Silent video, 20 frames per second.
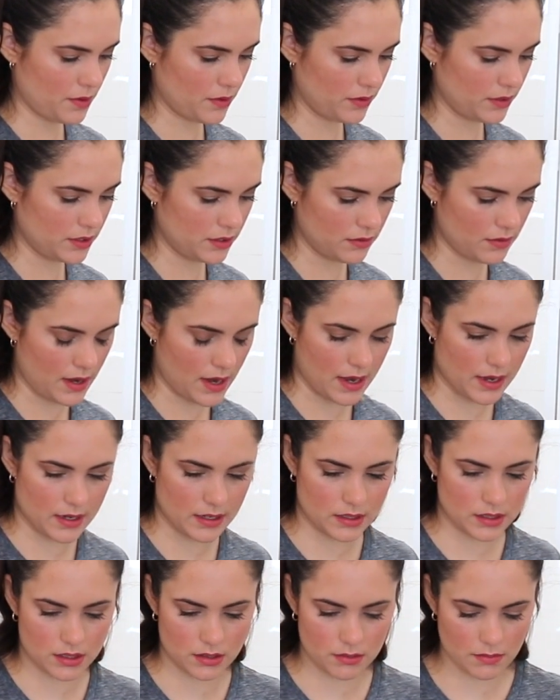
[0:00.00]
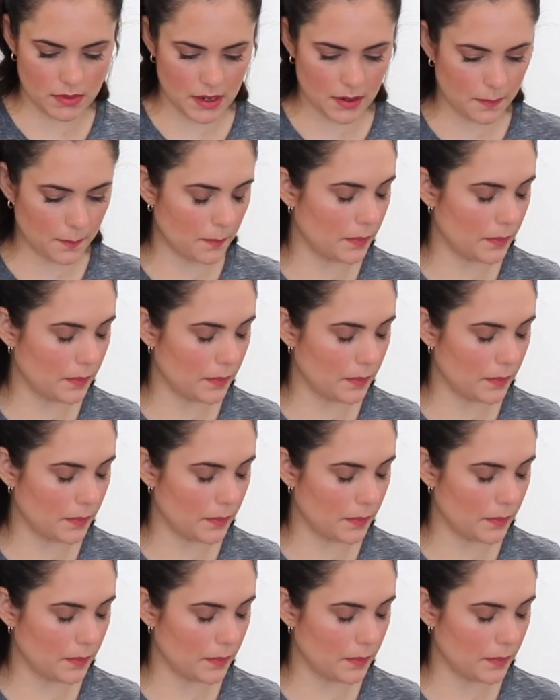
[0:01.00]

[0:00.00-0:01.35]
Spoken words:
I'm going to add it to my